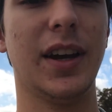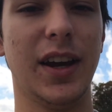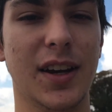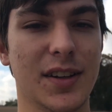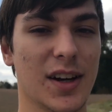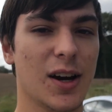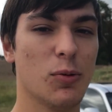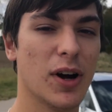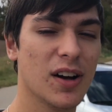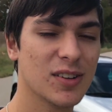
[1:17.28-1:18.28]
And
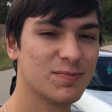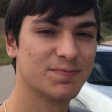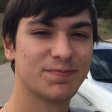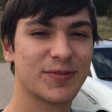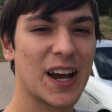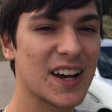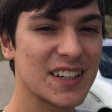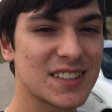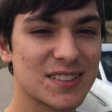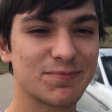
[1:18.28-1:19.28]
well,
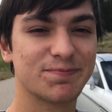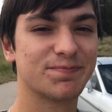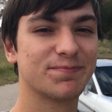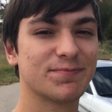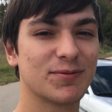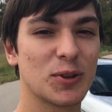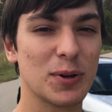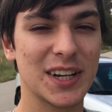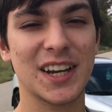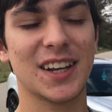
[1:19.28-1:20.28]
guys,
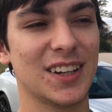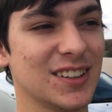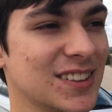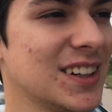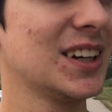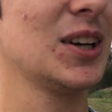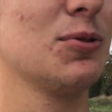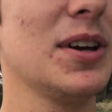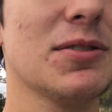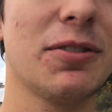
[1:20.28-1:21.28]
we did it.
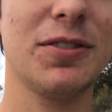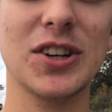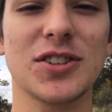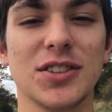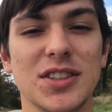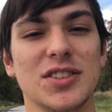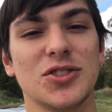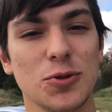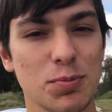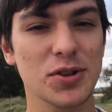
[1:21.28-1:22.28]
We have officially
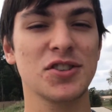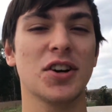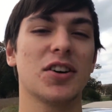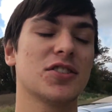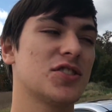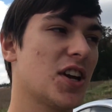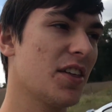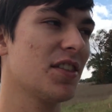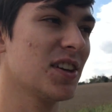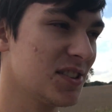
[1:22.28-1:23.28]

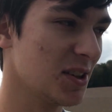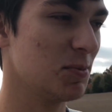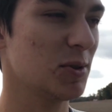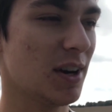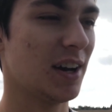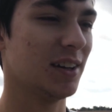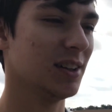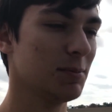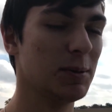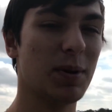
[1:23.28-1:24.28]
supercharged the
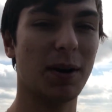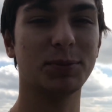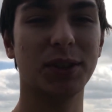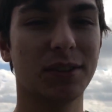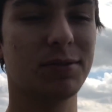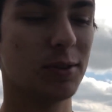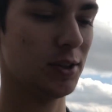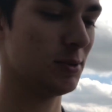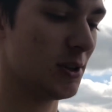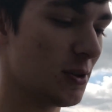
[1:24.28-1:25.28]
Tiburon. Let me pop the hood for
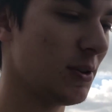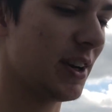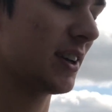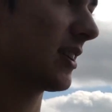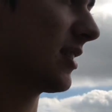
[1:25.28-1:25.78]
you real quick.